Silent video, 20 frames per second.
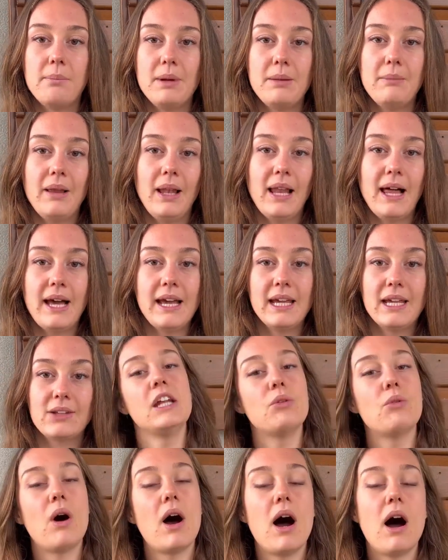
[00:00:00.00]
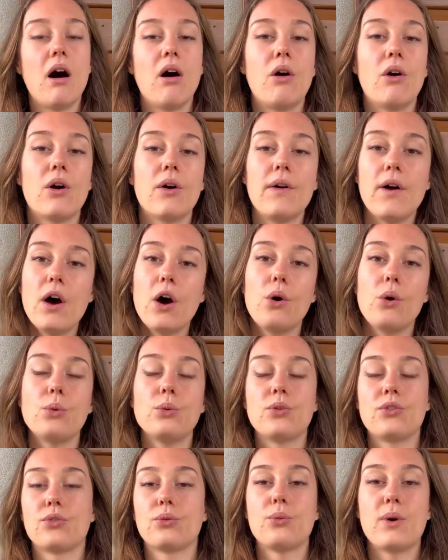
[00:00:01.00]
maybe like quinoa or
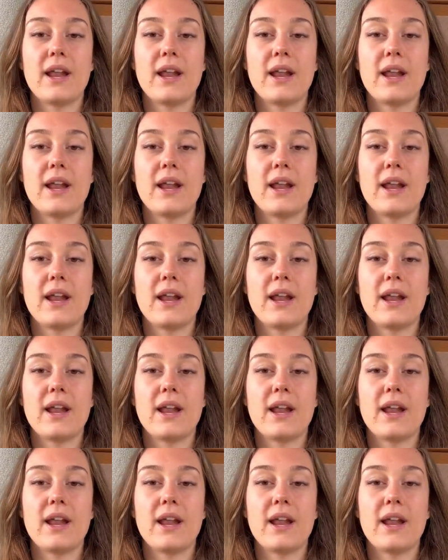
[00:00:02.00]
oats,